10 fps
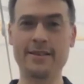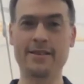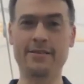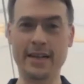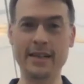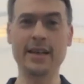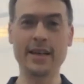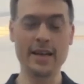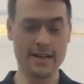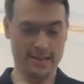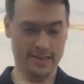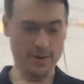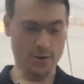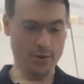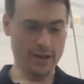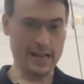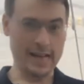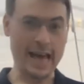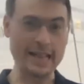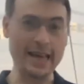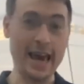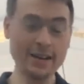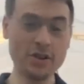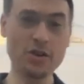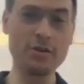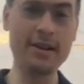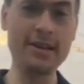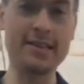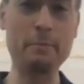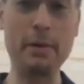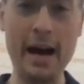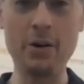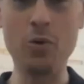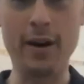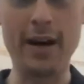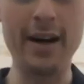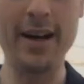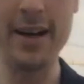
right? So, and actually the Bhagwa